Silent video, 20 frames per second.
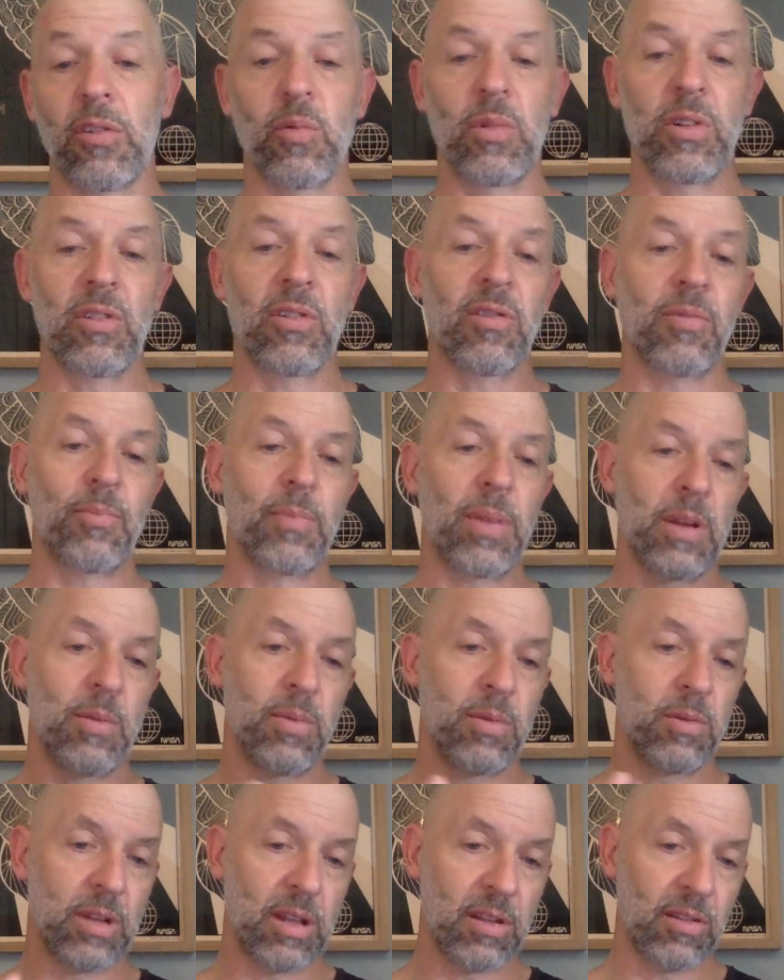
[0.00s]
which
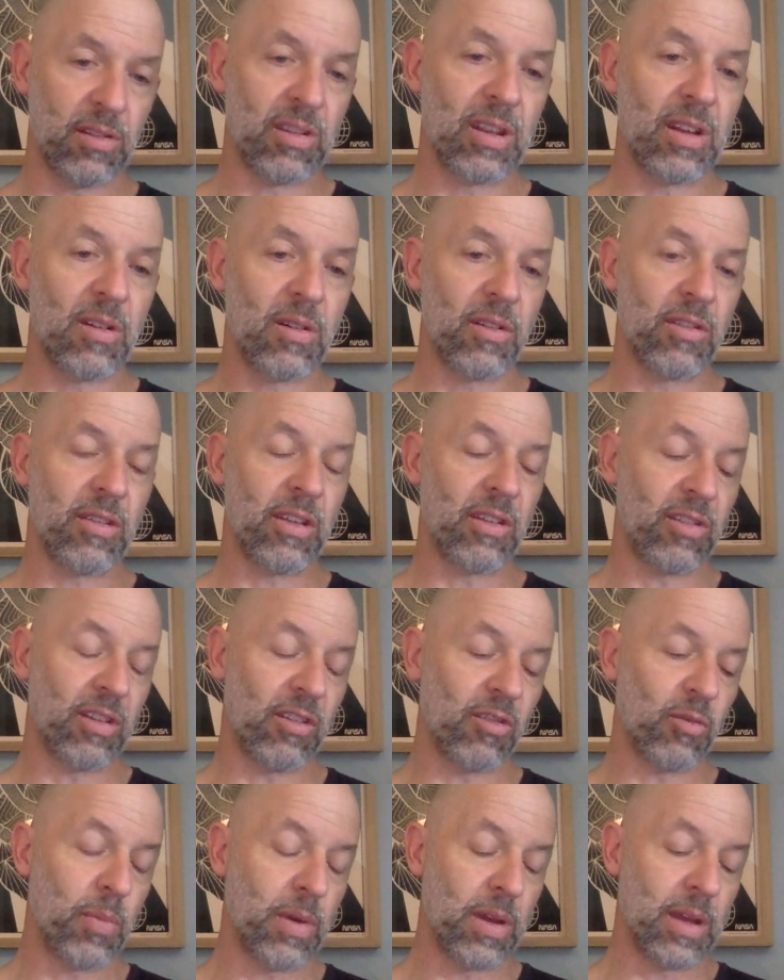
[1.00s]
people consider this
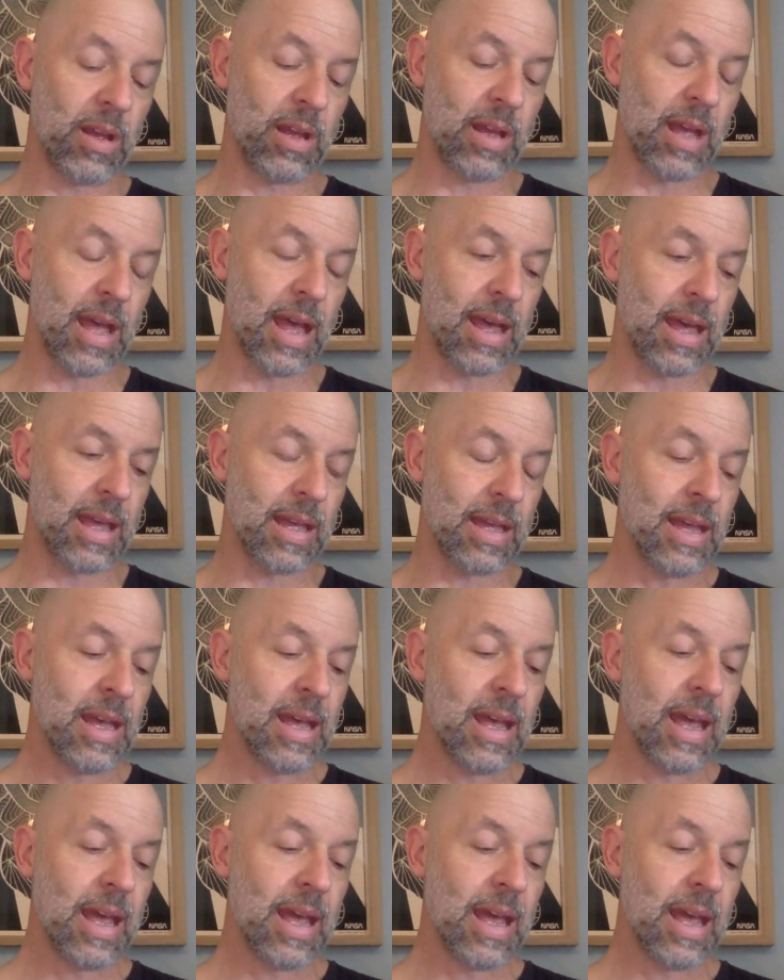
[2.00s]
as being an